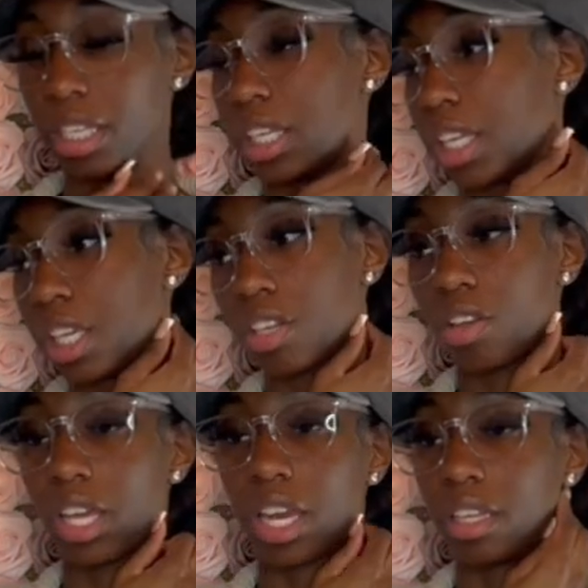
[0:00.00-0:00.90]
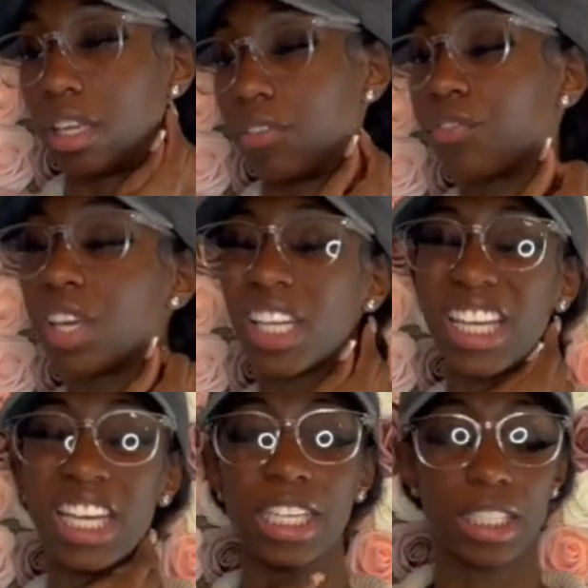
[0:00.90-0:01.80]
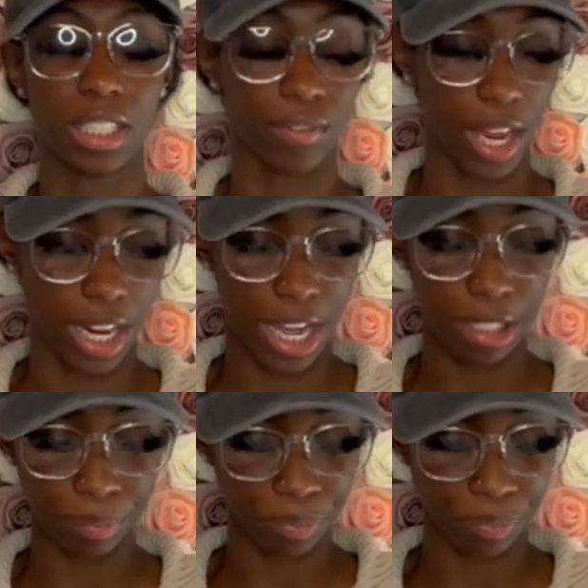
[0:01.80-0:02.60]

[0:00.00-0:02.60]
Then you know you gotta get a filling and stuff like that.